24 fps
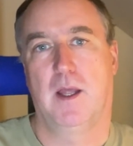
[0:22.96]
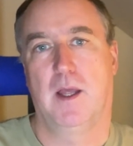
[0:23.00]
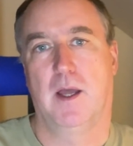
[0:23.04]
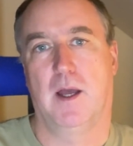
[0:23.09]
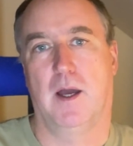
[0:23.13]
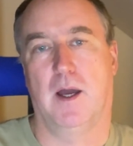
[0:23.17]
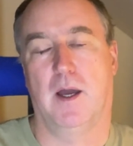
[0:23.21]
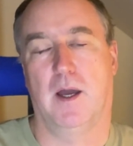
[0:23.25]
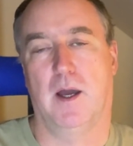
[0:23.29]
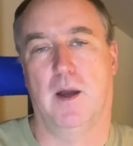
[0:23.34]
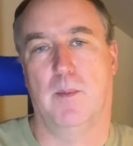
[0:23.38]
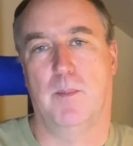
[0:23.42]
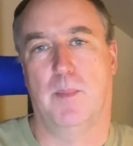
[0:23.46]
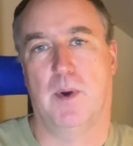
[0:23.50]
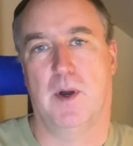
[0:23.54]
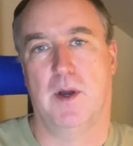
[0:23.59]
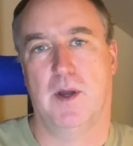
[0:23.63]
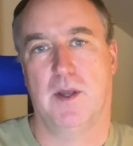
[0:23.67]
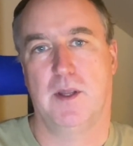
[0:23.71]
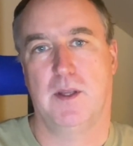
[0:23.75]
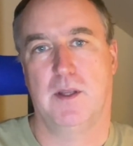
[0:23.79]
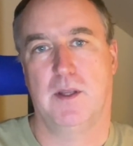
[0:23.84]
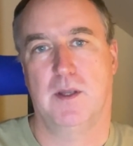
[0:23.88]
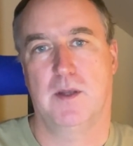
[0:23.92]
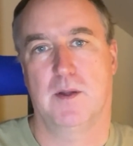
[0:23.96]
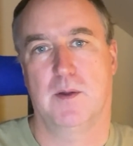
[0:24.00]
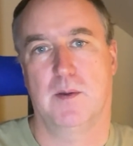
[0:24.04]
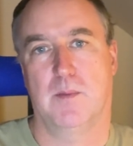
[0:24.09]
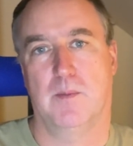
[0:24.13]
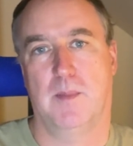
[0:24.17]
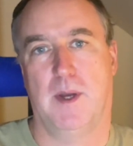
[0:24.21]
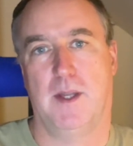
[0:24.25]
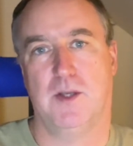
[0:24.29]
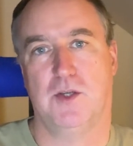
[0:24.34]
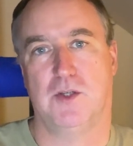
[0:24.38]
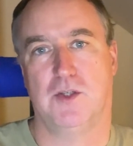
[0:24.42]
uh, by
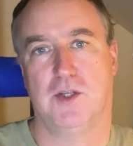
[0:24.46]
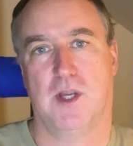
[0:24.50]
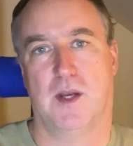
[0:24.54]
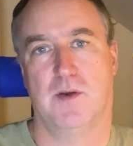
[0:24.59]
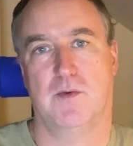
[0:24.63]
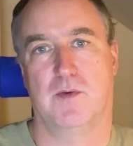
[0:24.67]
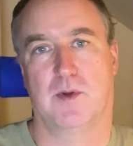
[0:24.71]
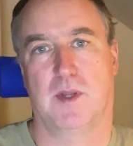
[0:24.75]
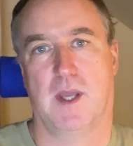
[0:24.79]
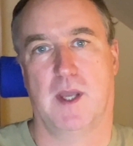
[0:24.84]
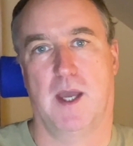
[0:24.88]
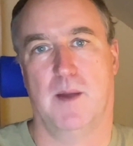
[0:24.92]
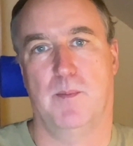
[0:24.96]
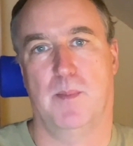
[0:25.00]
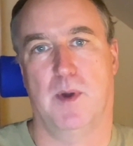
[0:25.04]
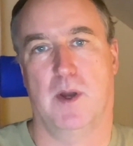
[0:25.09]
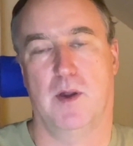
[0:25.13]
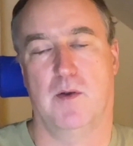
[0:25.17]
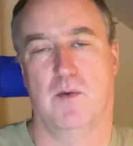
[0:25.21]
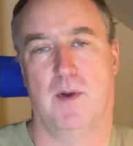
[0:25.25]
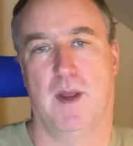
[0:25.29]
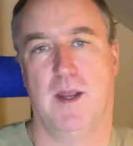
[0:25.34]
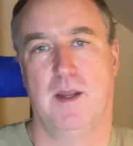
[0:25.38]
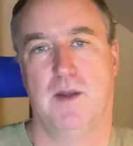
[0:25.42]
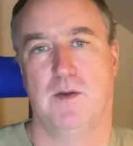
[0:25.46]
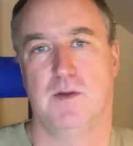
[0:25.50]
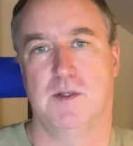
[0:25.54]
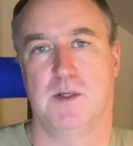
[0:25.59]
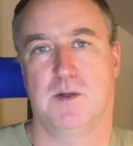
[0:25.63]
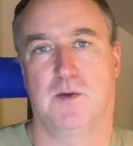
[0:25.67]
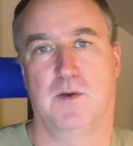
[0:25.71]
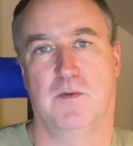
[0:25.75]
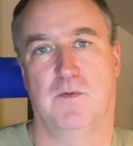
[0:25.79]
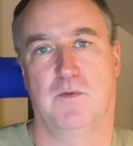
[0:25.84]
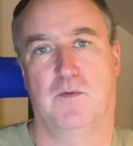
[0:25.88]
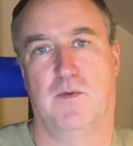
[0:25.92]
Major General Ken Bowra, who's a
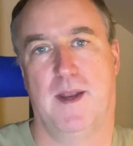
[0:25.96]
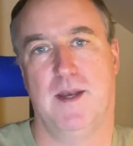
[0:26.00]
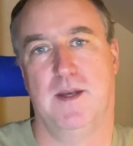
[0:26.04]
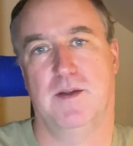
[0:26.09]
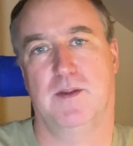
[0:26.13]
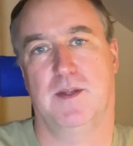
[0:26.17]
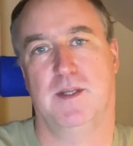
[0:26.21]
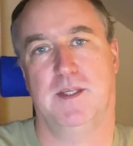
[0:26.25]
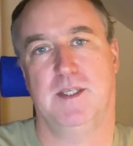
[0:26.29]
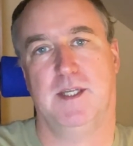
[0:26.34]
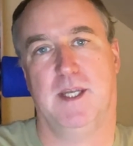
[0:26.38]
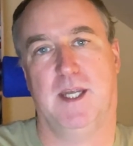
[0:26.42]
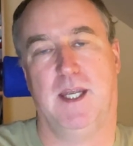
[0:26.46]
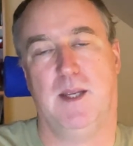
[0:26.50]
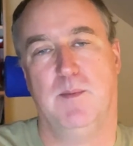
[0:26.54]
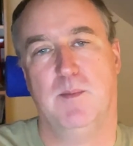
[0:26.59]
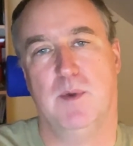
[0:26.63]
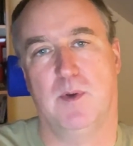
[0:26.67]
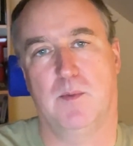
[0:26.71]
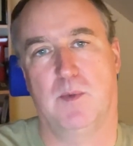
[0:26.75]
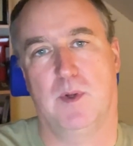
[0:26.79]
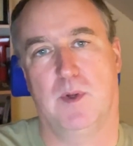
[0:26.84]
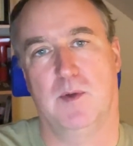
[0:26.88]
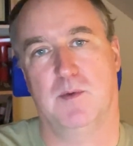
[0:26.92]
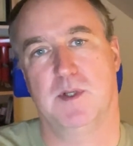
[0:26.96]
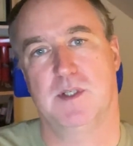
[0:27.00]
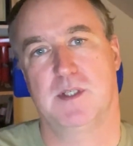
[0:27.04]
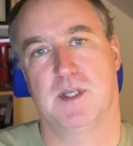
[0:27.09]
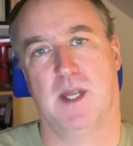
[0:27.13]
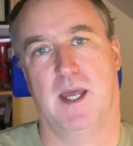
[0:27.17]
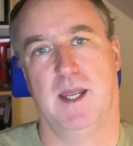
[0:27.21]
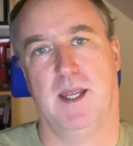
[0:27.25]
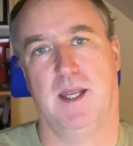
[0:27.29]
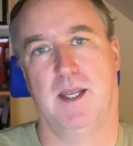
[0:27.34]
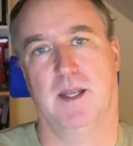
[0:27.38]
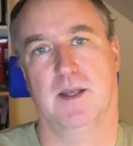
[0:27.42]
good friend of the team, and we were
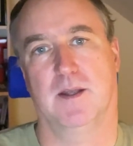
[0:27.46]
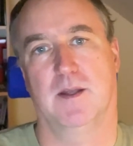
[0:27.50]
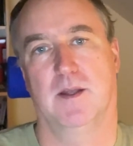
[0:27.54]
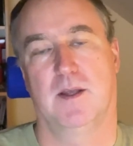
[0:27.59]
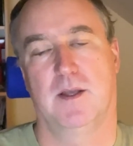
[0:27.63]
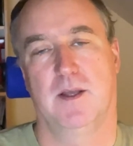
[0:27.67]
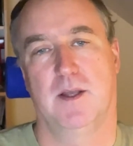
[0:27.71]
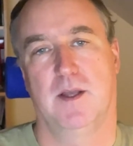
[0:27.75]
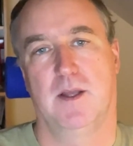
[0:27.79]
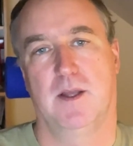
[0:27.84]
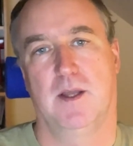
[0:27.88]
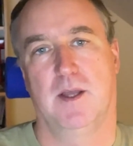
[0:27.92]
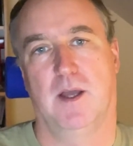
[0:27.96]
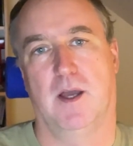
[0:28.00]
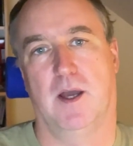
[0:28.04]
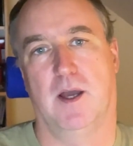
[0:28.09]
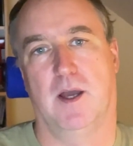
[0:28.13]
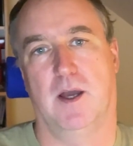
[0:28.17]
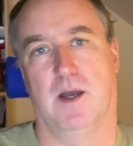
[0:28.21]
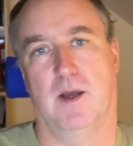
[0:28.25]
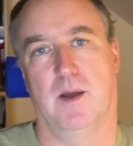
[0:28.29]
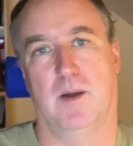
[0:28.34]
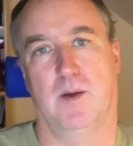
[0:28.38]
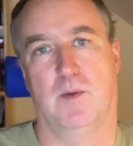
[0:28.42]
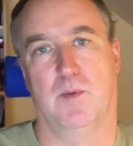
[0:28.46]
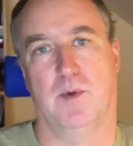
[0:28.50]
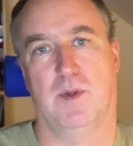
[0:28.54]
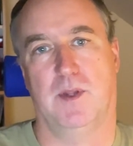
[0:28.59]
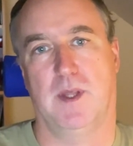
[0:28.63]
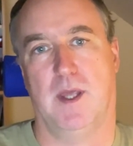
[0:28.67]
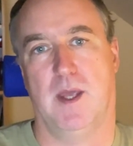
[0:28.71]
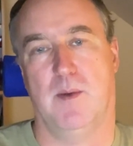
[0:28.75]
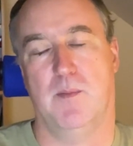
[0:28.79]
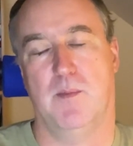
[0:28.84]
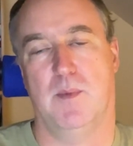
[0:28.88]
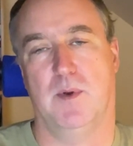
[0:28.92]
staying uh, with
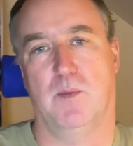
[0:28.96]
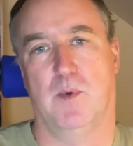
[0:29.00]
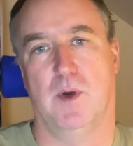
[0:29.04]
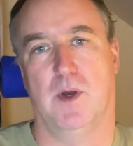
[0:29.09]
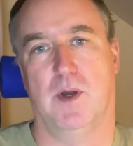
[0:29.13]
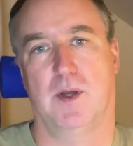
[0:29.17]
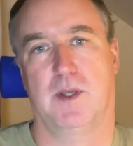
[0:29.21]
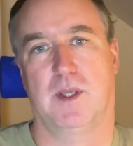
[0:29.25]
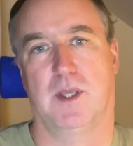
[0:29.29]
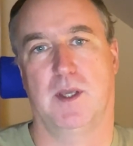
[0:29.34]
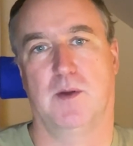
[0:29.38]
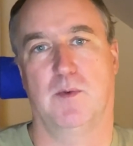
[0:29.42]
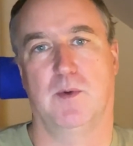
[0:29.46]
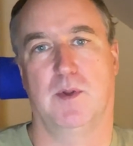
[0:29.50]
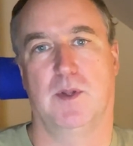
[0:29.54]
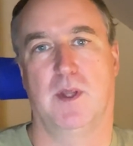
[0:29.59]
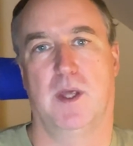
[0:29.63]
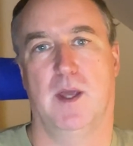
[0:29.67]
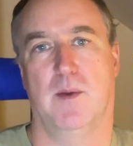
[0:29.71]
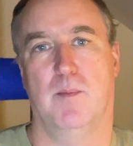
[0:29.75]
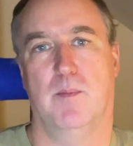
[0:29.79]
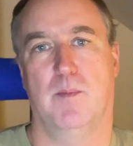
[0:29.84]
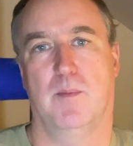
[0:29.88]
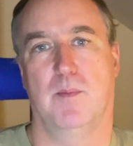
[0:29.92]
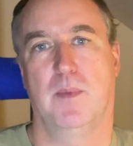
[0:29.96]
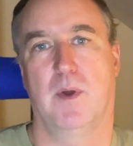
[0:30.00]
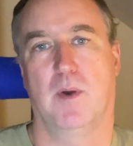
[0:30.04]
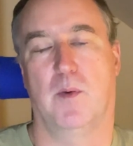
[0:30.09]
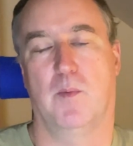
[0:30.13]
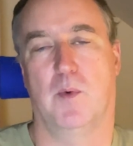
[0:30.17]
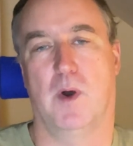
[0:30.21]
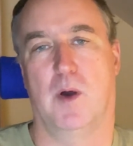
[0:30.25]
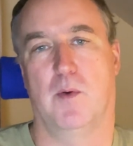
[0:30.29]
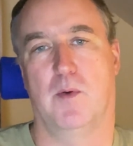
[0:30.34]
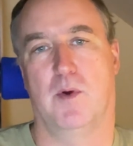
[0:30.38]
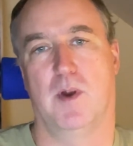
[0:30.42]
him and working with him
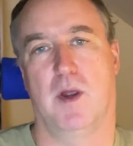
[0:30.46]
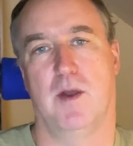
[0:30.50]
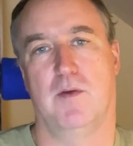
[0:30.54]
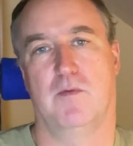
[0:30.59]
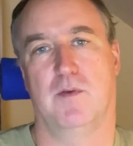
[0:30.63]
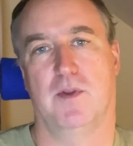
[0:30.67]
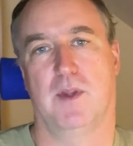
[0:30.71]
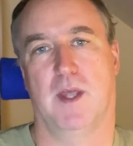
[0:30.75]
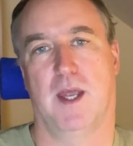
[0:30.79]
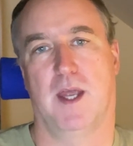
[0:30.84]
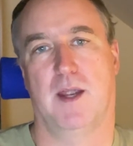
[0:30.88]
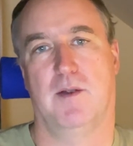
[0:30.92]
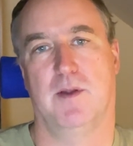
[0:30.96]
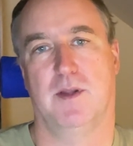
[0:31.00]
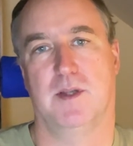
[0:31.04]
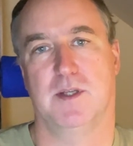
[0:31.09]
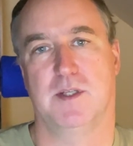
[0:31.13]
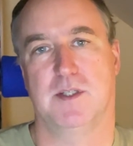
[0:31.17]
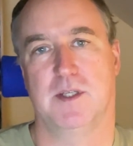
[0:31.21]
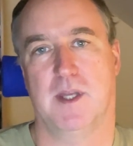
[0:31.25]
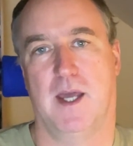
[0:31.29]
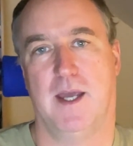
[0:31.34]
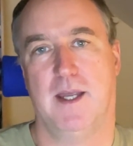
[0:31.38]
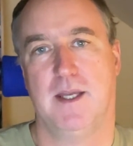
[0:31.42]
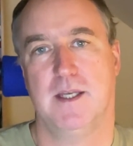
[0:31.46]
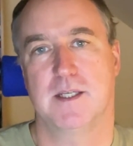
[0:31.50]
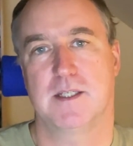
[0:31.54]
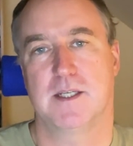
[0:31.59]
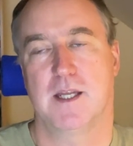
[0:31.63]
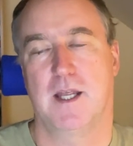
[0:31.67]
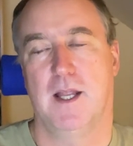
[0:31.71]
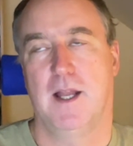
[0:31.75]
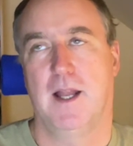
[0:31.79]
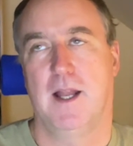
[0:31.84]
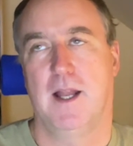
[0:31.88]
while we're over there in the States.